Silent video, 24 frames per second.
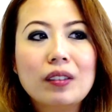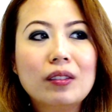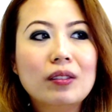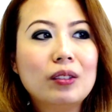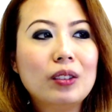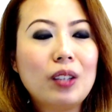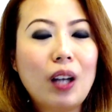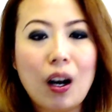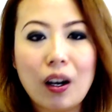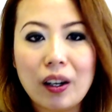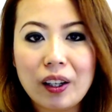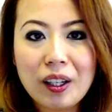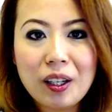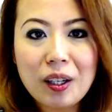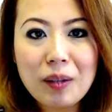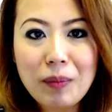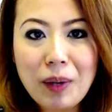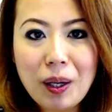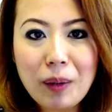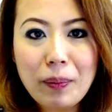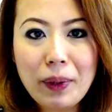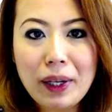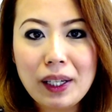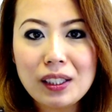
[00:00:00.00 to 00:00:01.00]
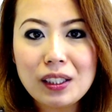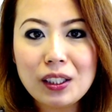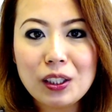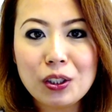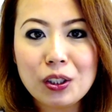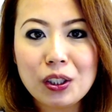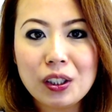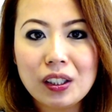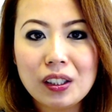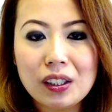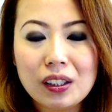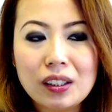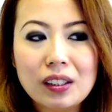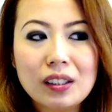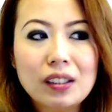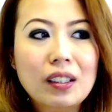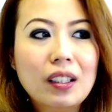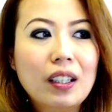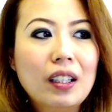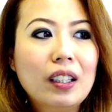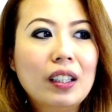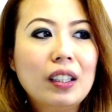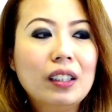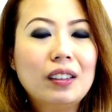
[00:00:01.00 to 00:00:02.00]
talking about passengers,
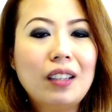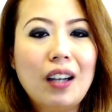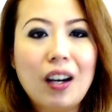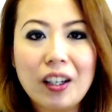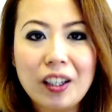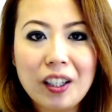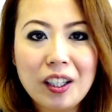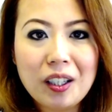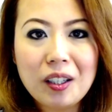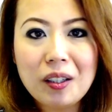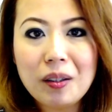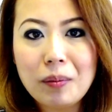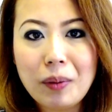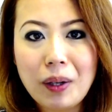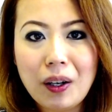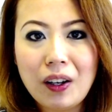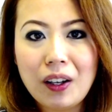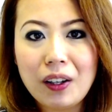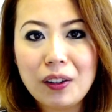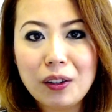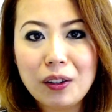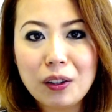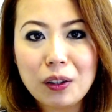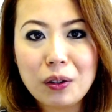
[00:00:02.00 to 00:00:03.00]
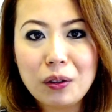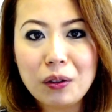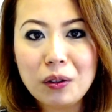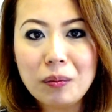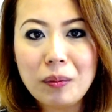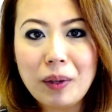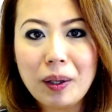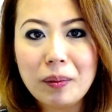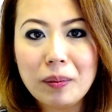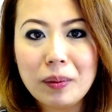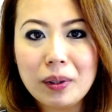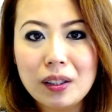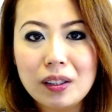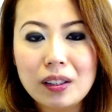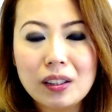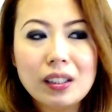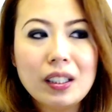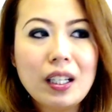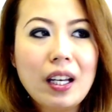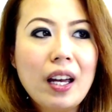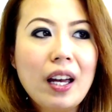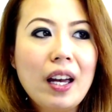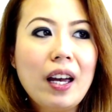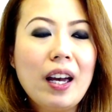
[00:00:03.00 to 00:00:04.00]
talking about other crew members,
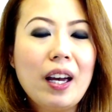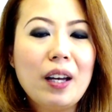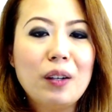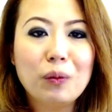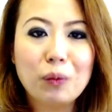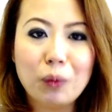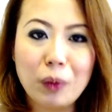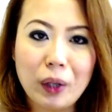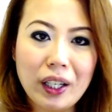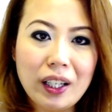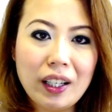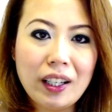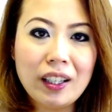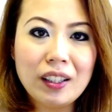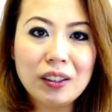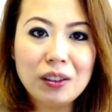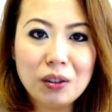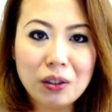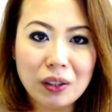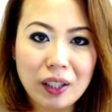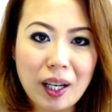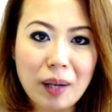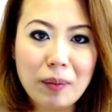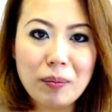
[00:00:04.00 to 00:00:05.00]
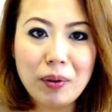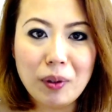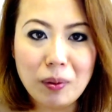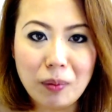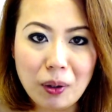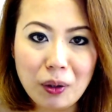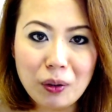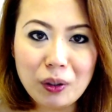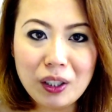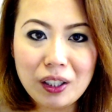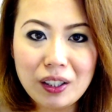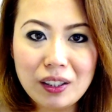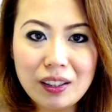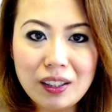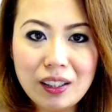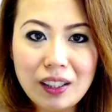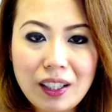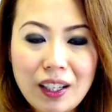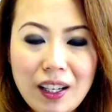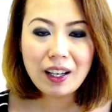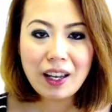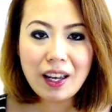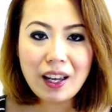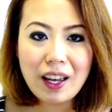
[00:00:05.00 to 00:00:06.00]
and waiting to get promoted.
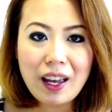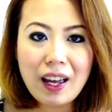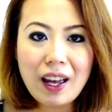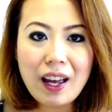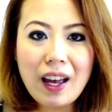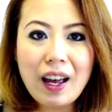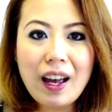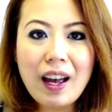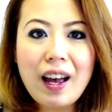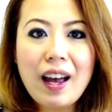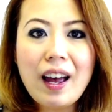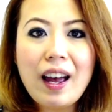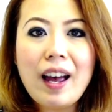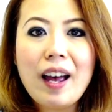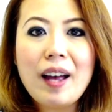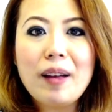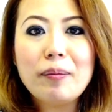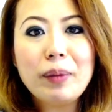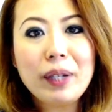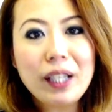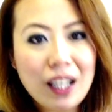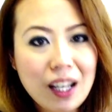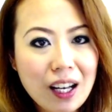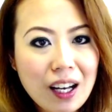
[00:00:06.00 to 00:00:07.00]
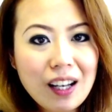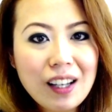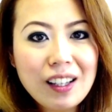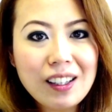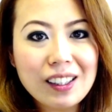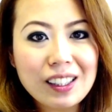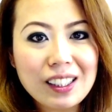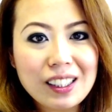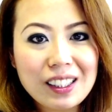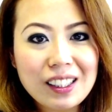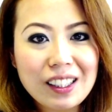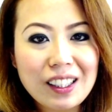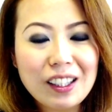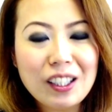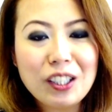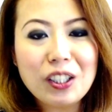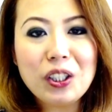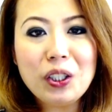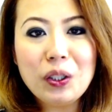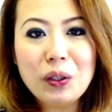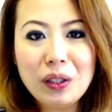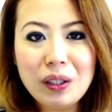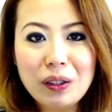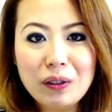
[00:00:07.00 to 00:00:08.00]
And because the
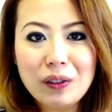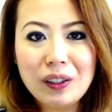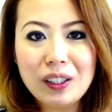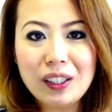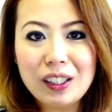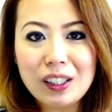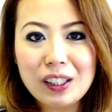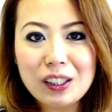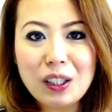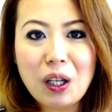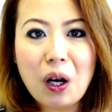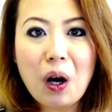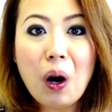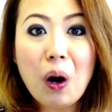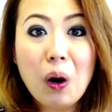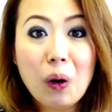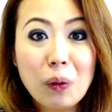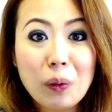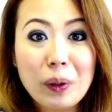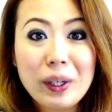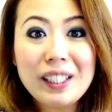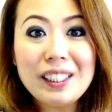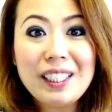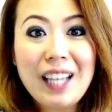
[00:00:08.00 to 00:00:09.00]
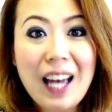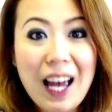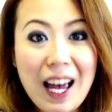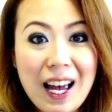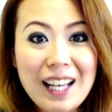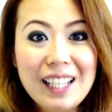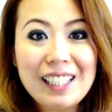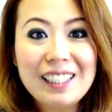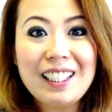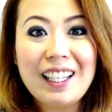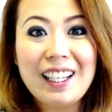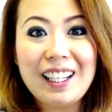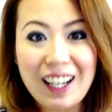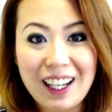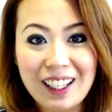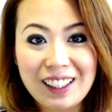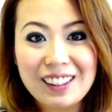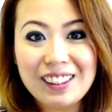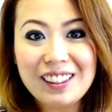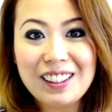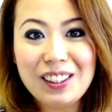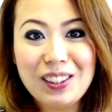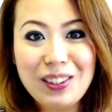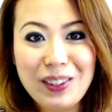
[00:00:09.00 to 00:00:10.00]
universe always has an
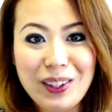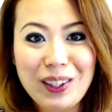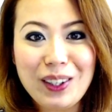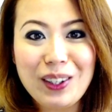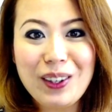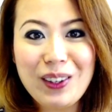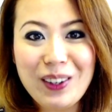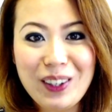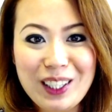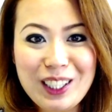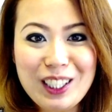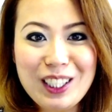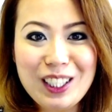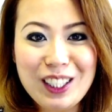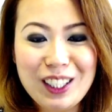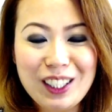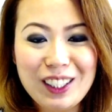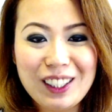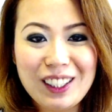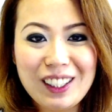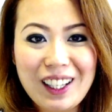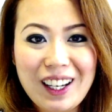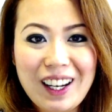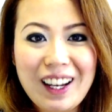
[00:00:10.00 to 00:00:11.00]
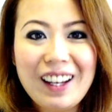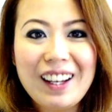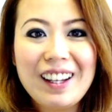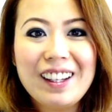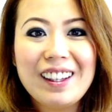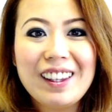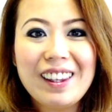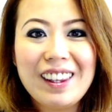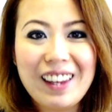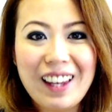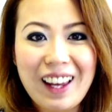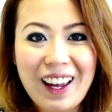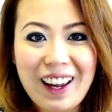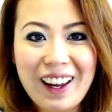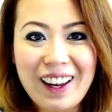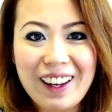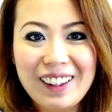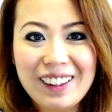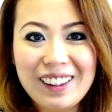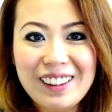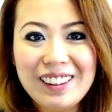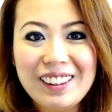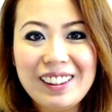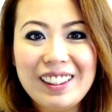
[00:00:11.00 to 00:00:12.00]
answer to your question, and
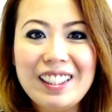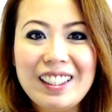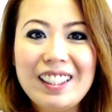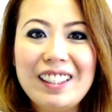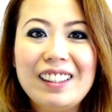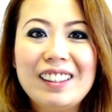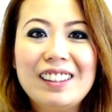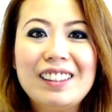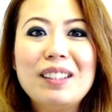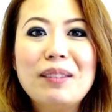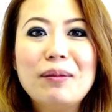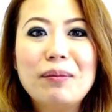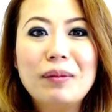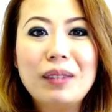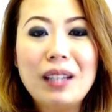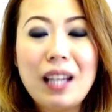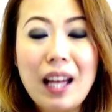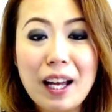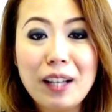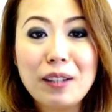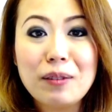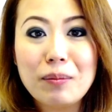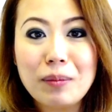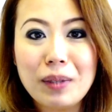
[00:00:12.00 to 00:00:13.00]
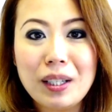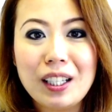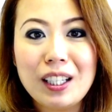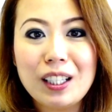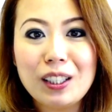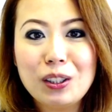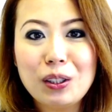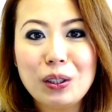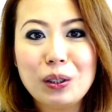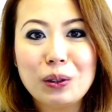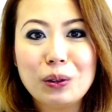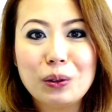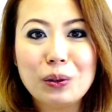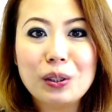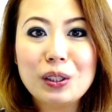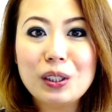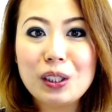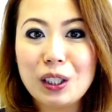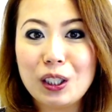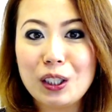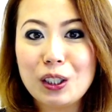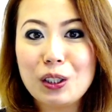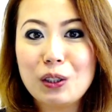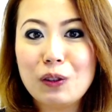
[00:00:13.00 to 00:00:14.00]
that lead, led me to
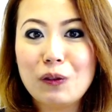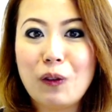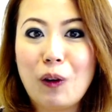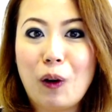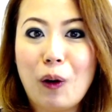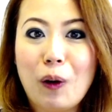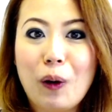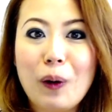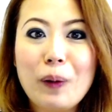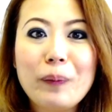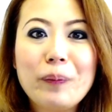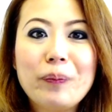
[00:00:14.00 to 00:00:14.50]
search for